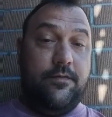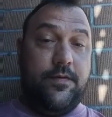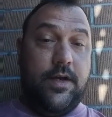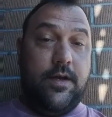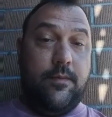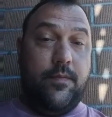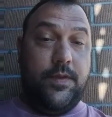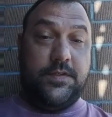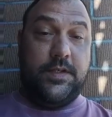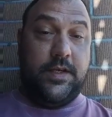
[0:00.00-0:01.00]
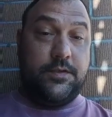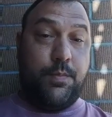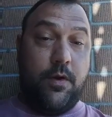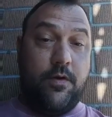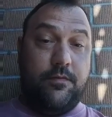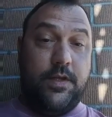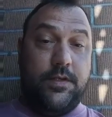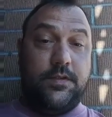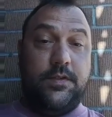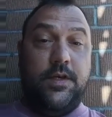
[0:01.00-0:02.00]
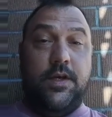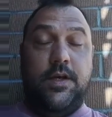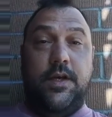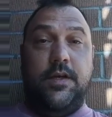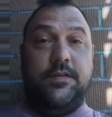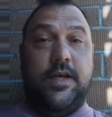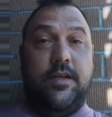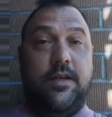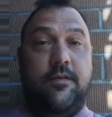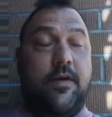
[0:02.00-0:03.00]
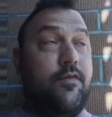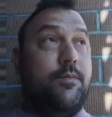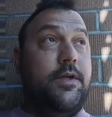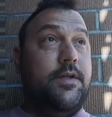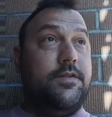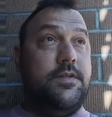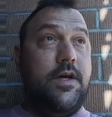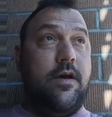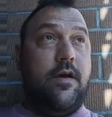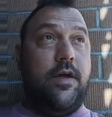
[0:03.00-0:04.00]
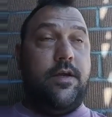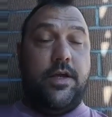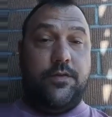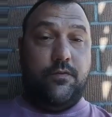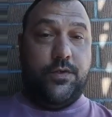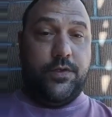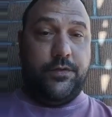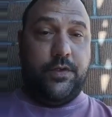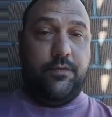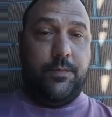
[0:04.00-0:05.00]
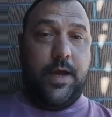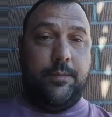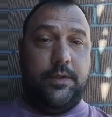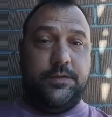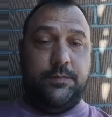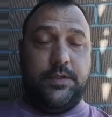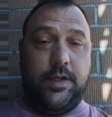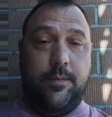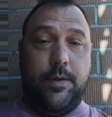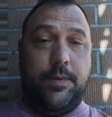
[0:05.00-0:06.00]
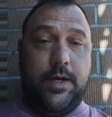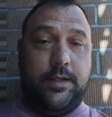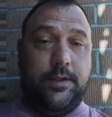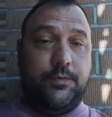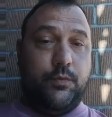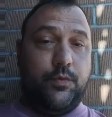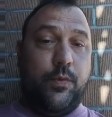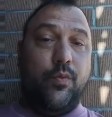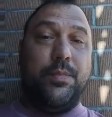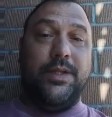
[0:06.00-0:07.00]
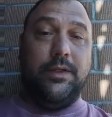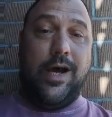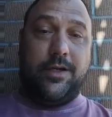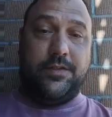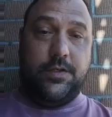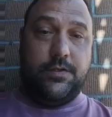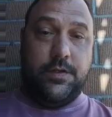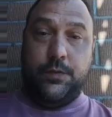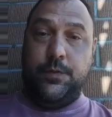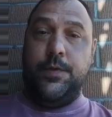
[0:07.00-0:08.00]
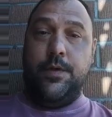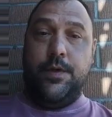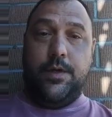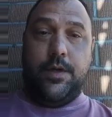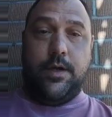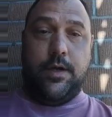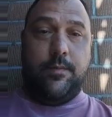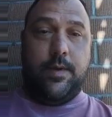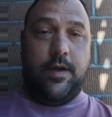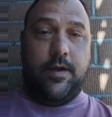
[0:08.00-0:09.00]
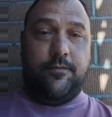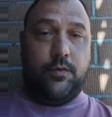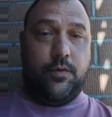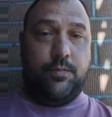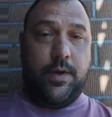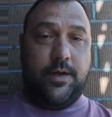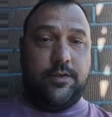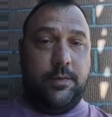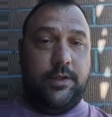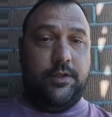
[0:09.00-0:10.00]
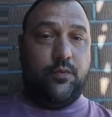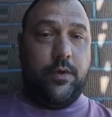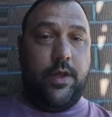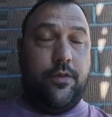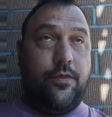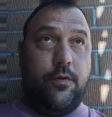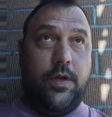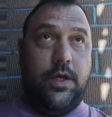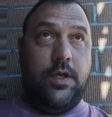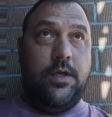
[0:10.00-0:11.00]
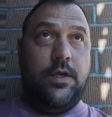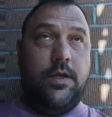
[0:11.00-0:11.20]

of the sickest part of this, is that if everybody doesn't die, resulting from capitalism's climate apocalypse, which we will be locked into, after approximately 2030,